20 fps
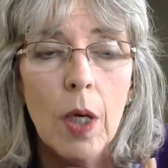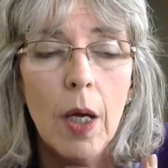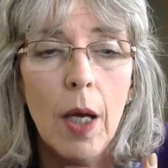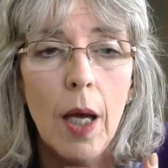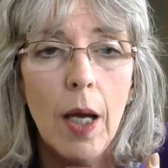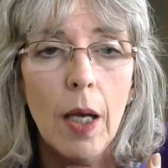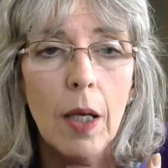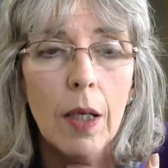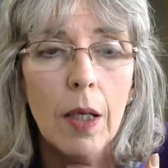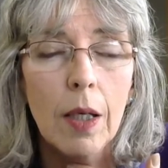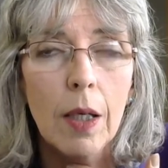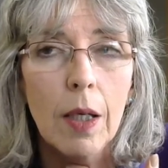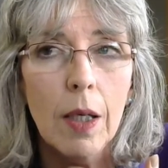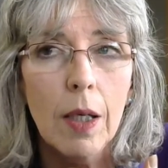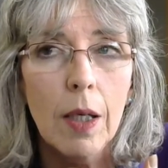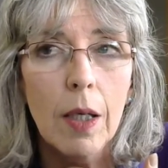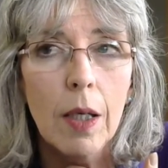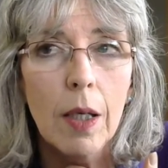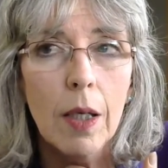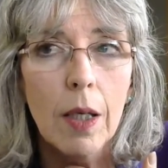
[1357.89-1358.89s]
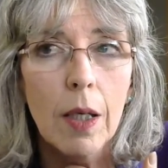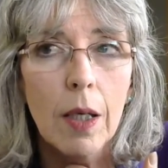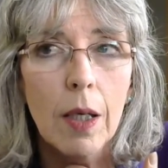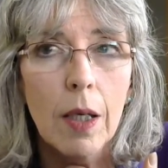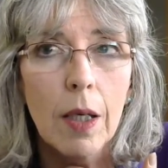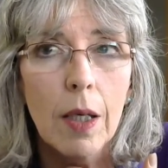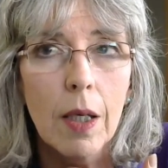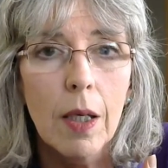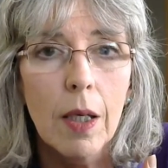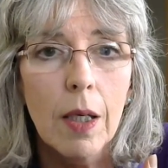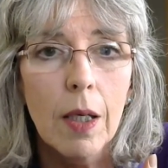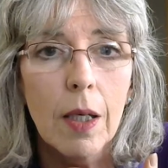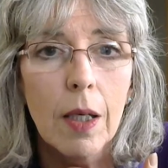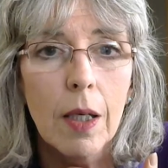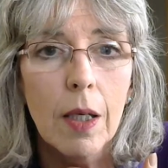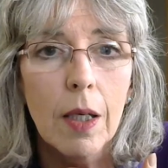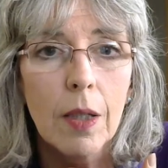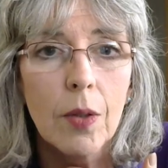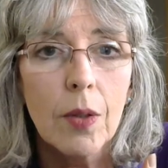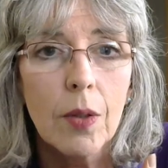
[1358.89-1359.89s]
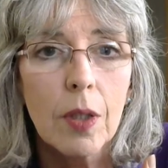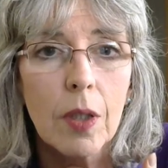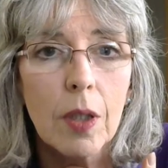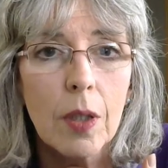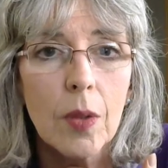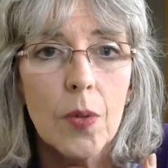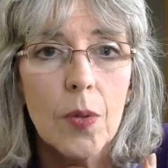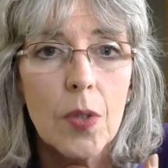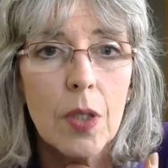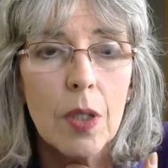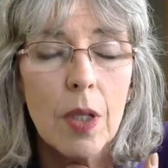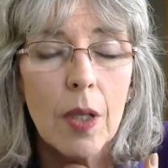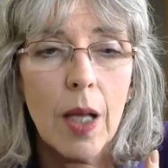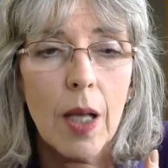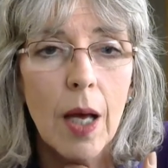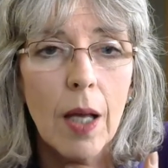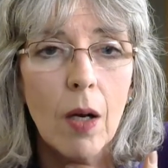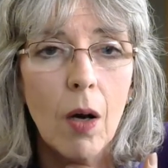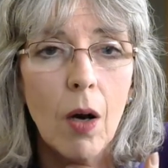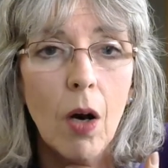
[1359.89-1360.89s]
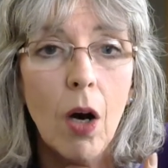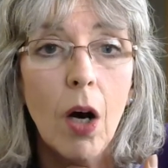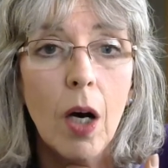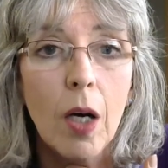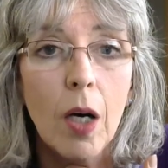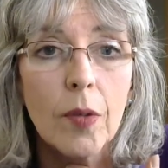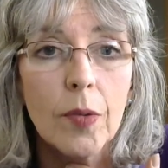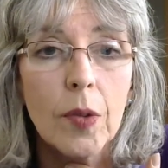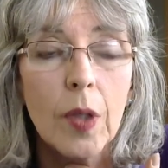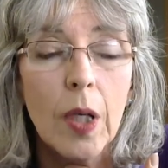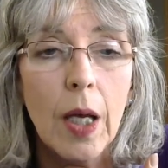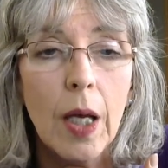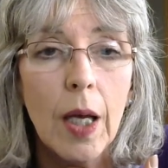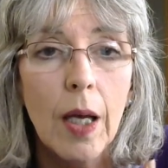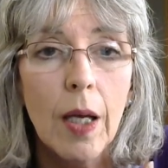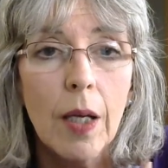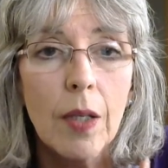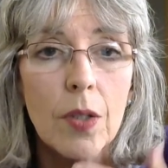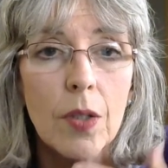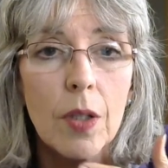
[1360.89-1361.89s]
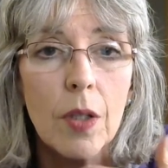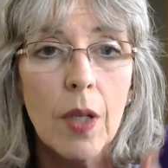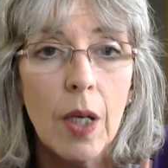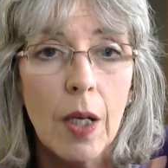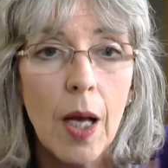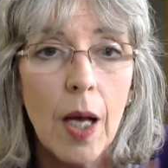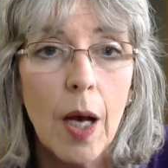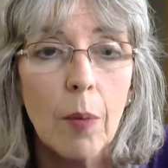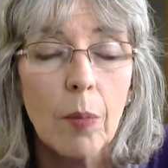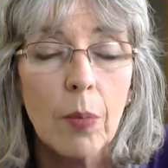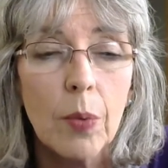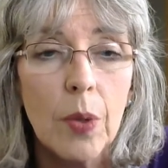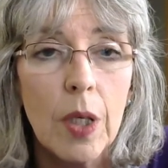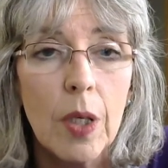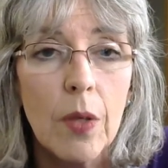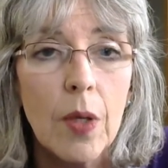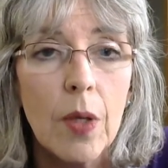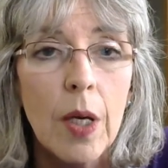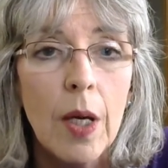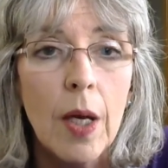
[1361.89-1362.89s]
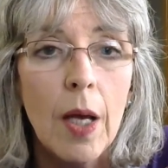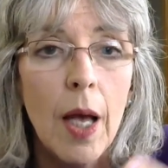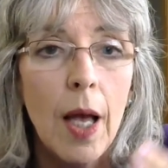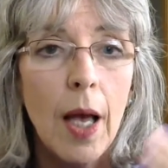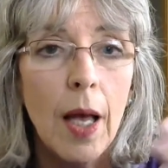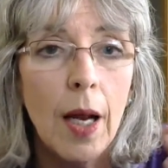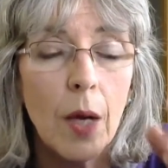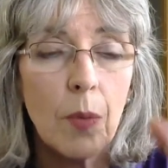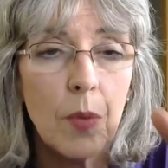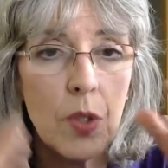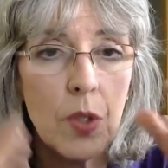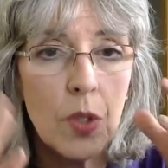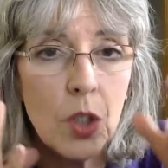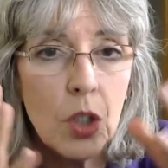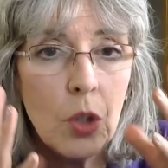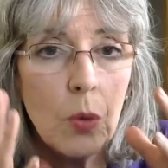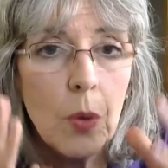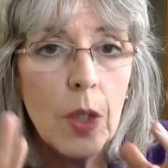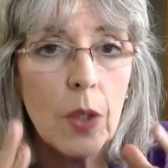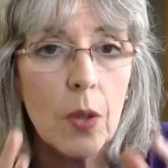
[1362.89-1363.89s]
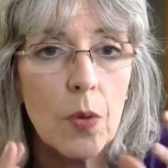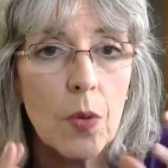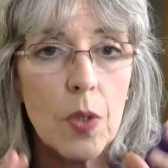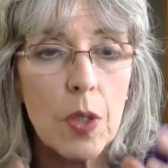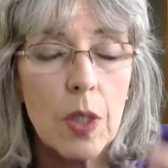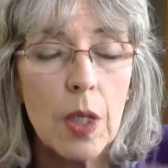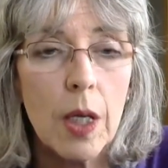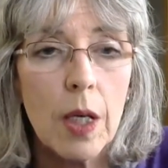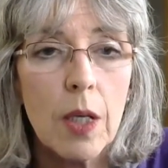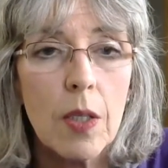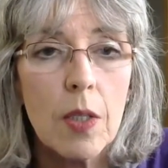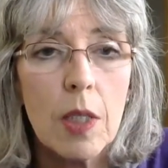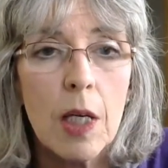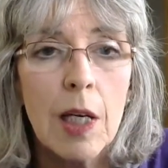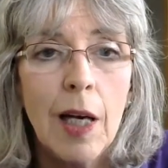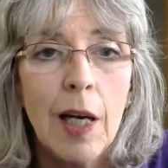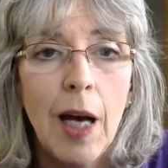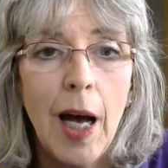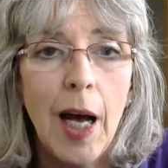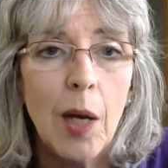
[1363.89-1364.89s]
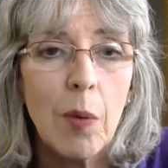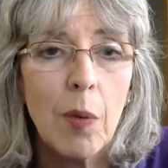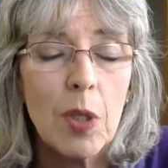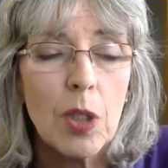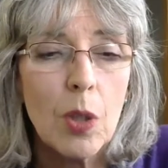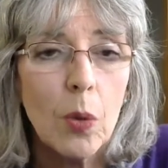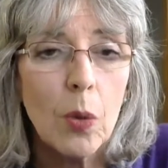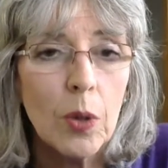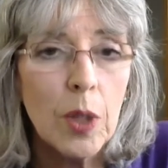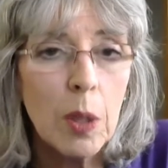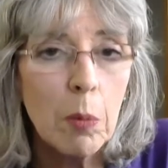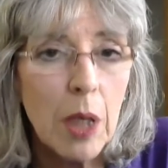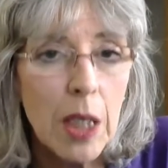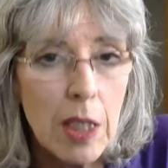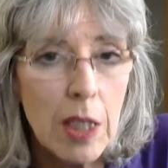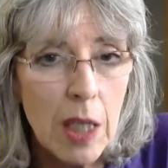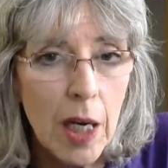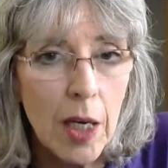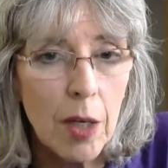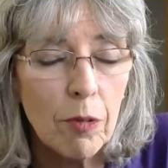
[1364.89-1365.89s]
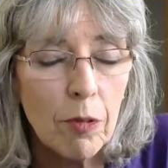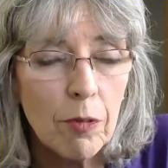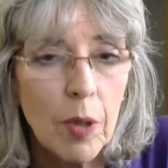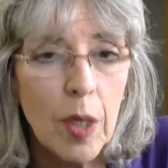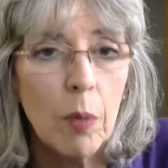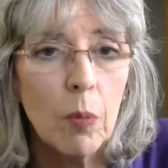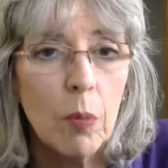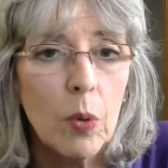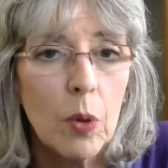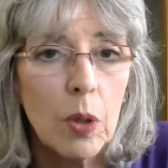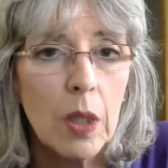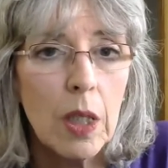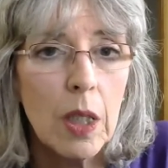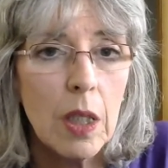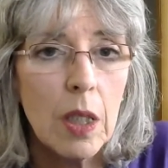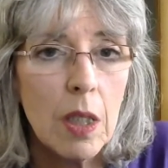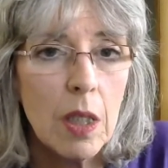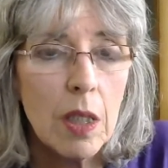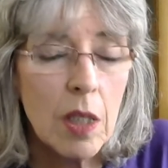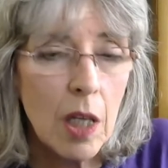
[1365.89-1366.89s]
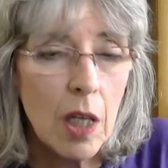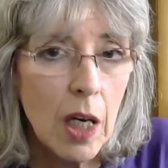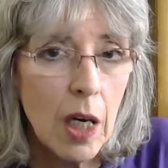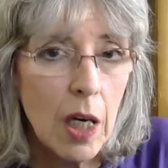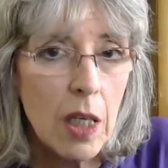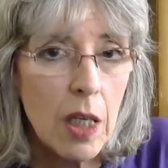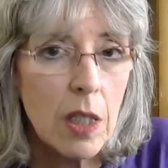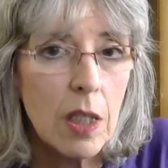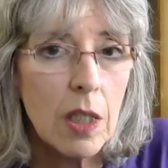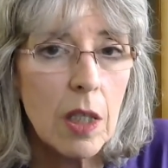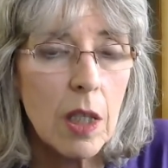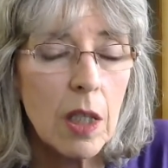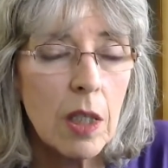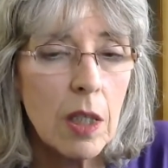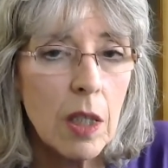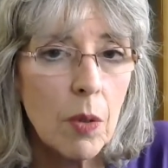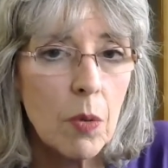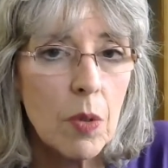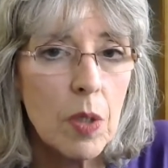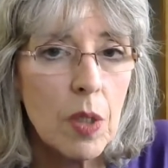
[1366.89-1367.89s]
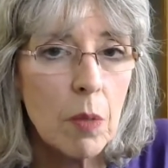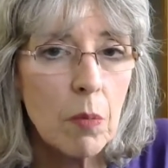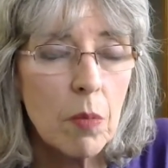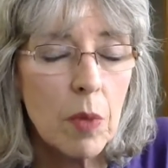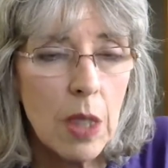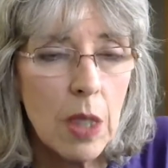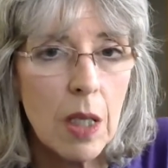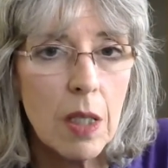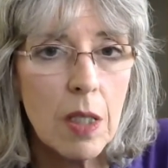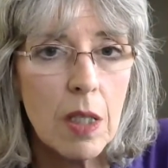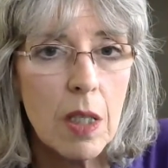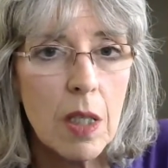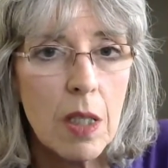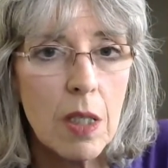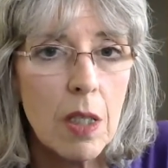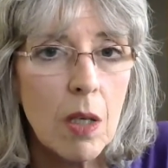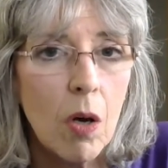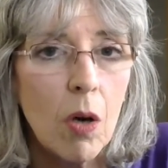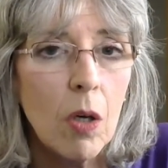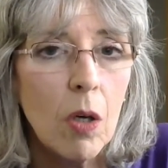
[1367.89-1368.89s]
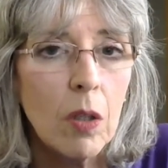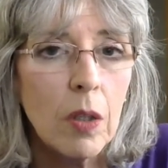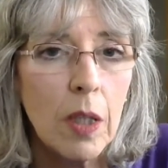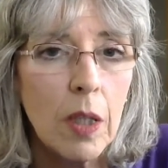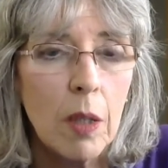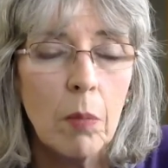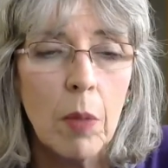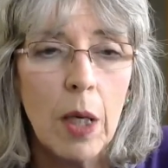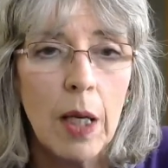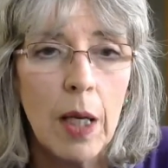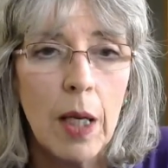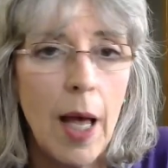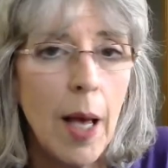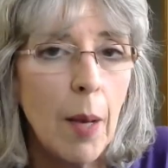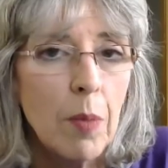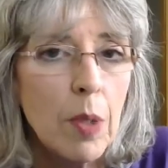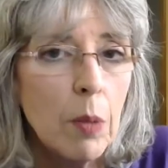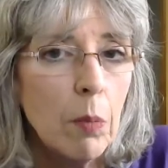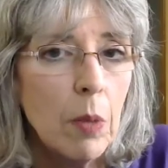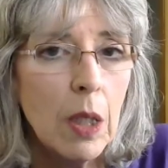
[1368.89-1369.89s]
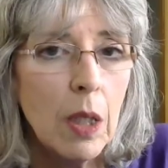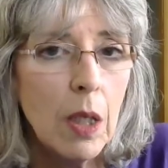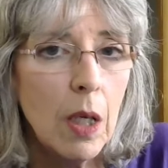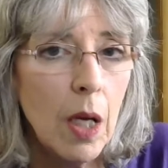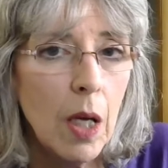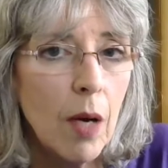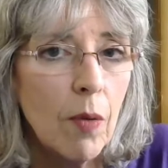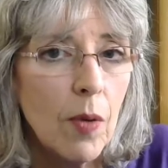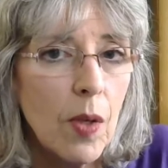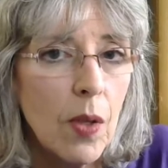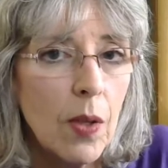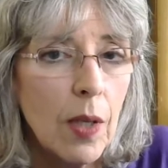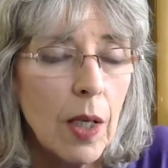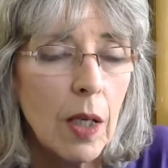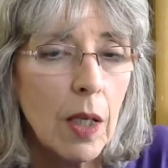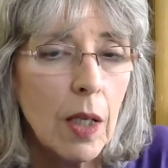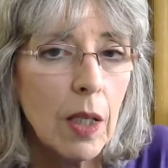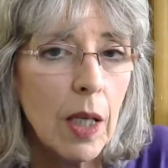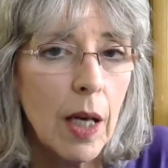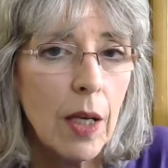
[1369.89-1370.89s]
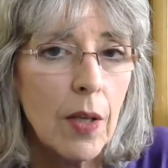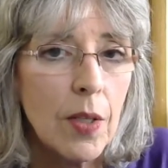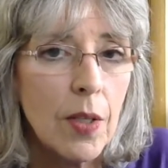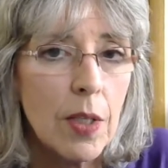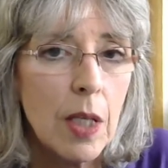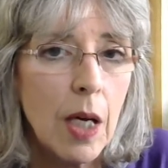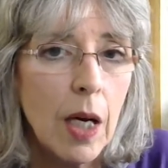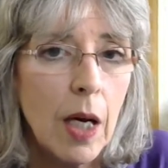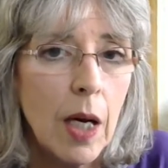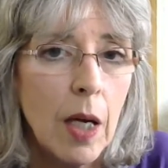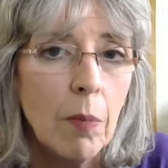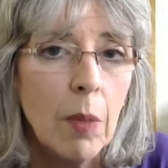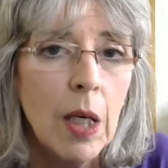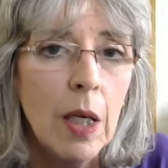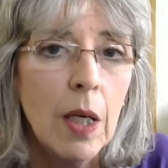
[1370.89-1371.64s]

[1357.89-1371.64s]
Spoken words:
And you can close that off and then not breathe. And I was doing those things. I was holding my diaphragm really tight, and there was some tenseness all in my abdomen and everything a lot of the time.